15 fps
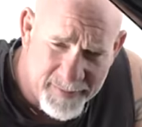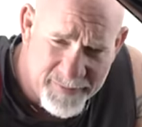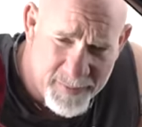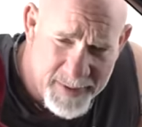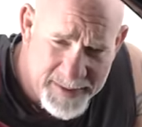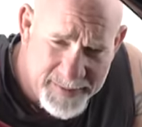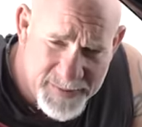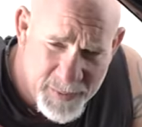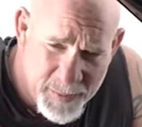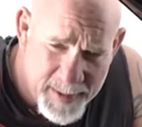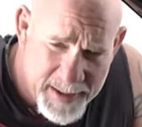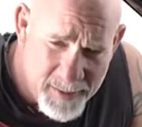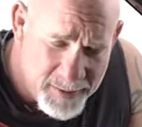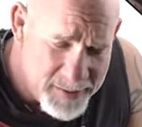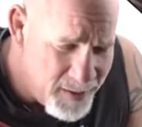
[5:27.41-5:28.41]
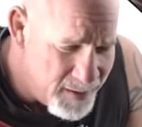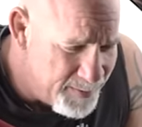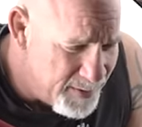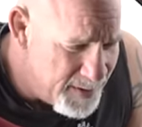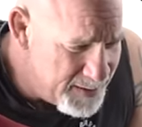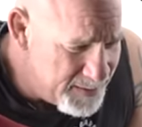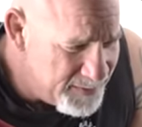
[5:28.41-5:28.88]
the three two barrel
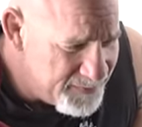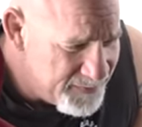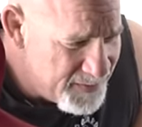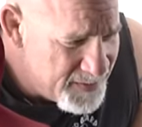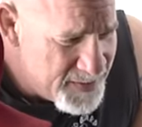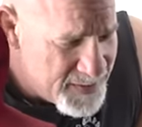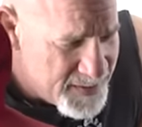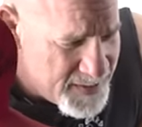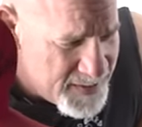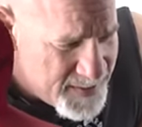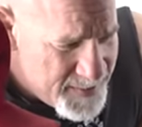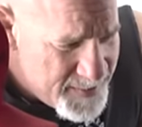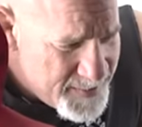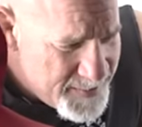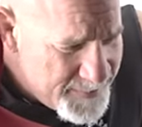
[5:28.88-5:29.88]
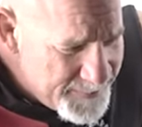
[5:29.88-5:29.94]
carburetor. Yes, basically.